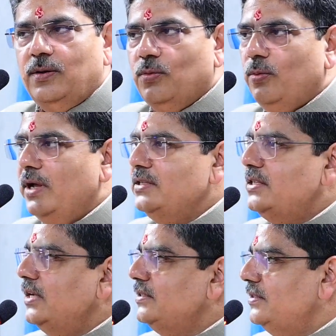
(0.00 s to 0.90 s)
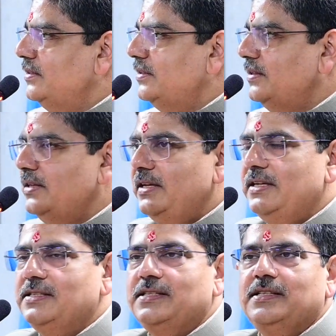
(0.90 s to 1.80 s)
One such
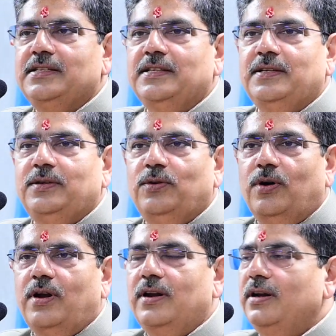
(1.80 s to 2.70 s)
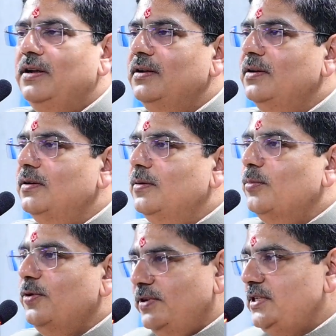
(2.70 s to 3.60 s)
is your
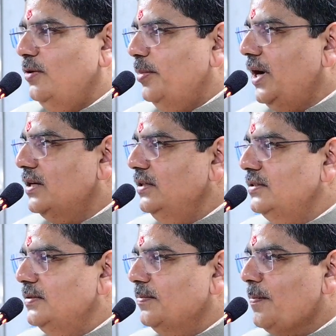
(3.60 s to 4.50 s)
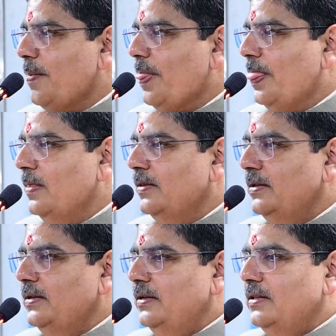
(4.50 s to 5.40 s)
professor of practice.
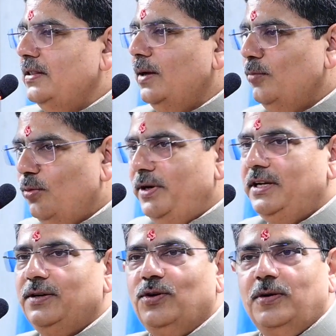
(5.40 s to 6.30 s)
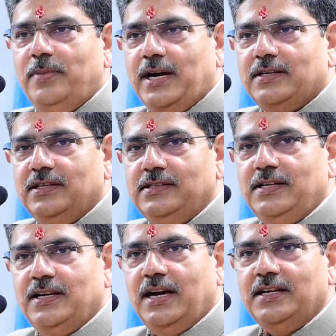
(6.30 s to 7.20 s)
The moment it got
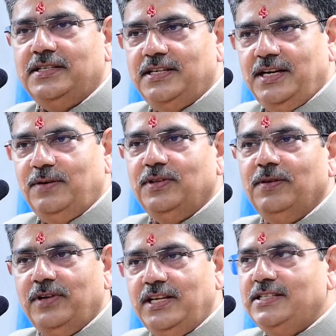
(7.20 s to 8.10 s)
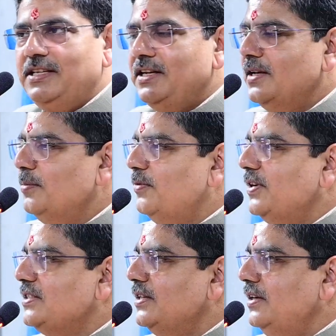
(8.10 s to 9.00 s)
practiced, I shared with a very senior
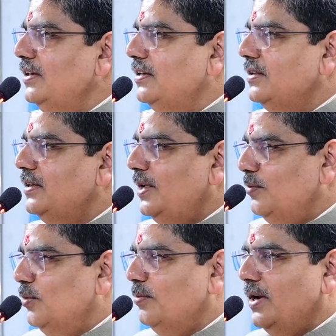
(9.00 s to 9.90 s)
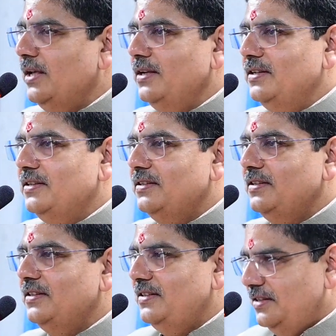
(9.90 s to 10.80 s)
professional in Mumbai
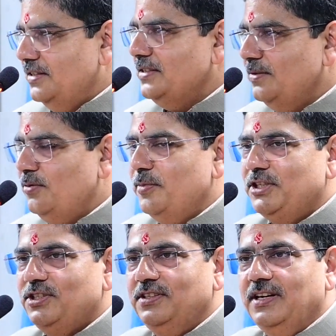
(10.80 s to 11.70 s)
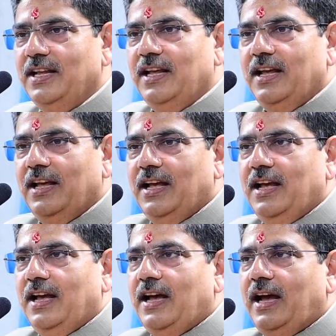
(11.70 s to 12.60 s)
this information,
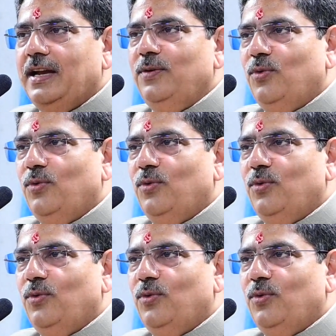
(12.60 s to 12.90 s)
and he